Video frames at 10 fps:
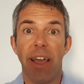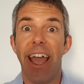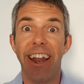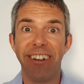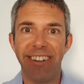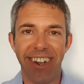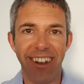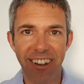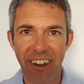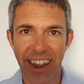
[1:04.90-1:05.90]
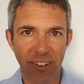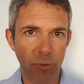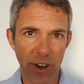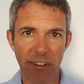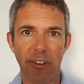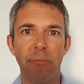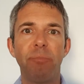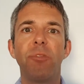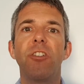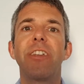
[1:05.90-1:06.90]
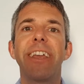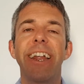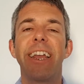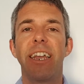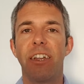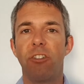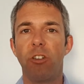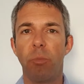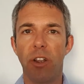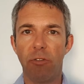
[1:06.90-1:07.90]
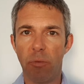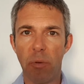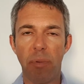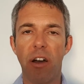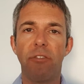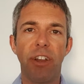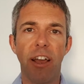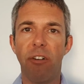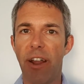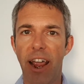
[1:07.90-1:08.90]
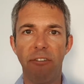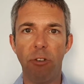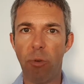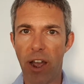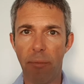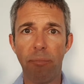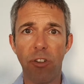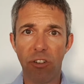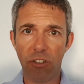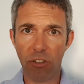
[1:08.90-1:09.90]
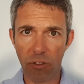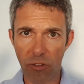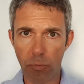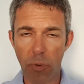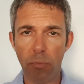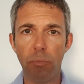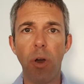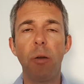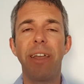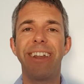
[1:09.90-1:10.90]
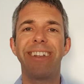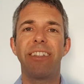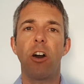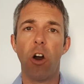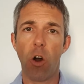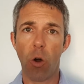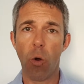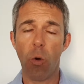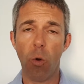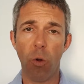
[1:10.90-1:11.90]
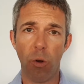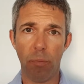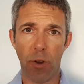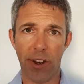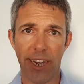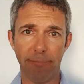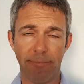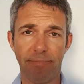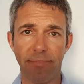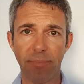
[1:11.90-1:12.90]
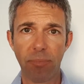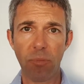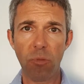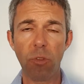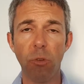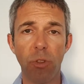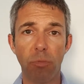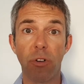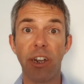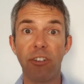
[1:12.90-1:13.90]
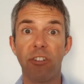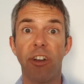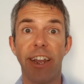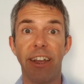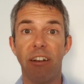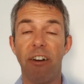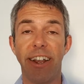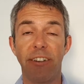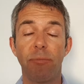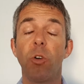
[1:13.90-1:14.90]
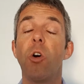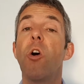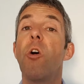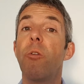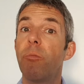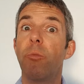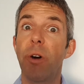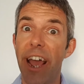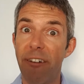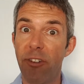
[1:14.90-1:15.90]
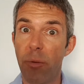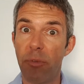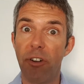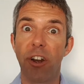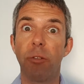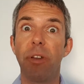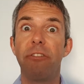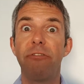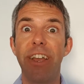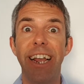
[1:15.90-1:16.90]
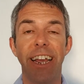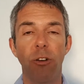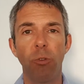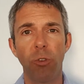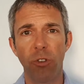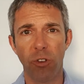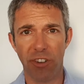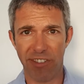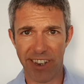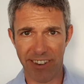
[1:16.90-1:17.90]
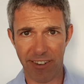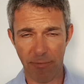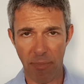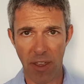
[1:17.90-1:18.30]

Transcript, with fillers: energy, light, whatever, just getting into your body from above, down, everywhere, just permeating the whole body with bright, shining light, or whatever you prefer. It could be a feeling, all sorts of things.